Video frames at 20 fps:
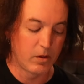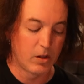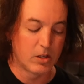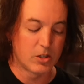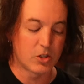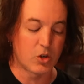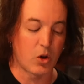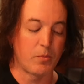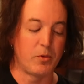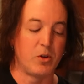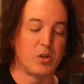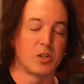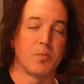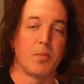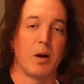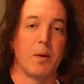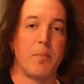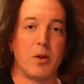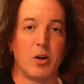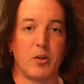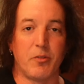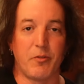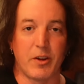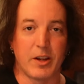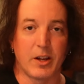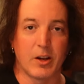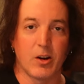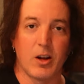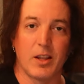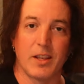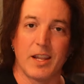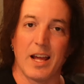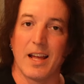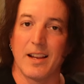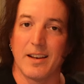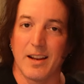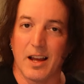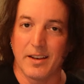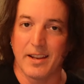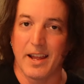So I'm using my middle finger on
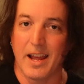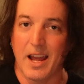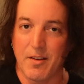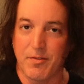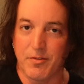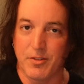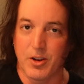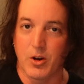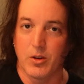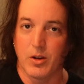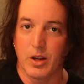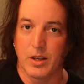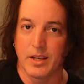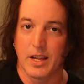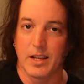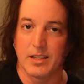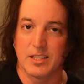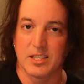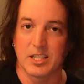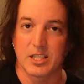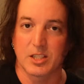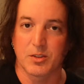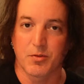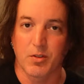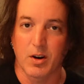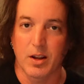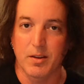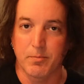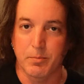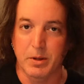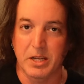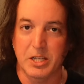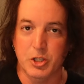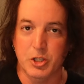the F note on that 6th fret B